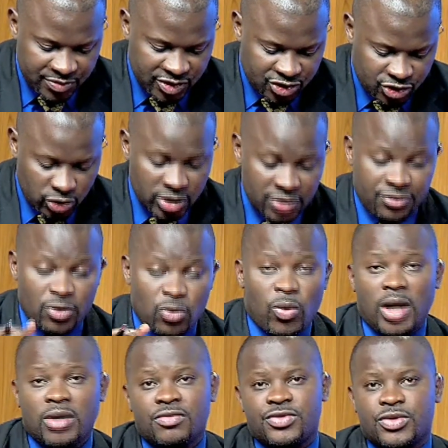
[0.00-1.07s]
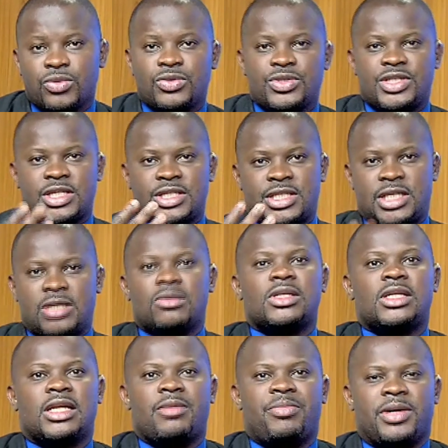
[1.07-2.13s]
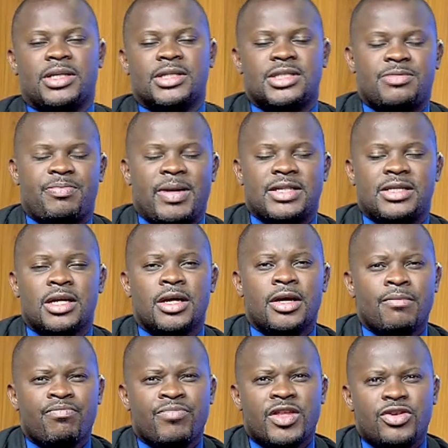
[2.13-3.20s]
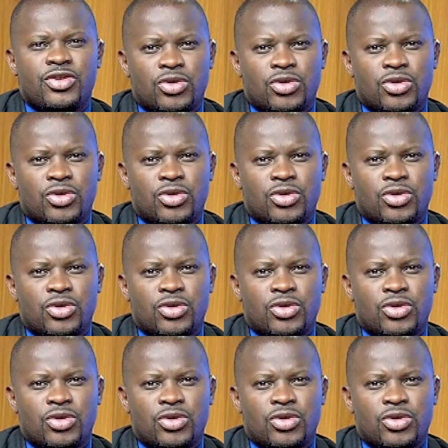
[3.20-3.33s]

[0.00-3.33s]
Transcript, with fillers: Um, so if you're one of those uh, skilled laborers, but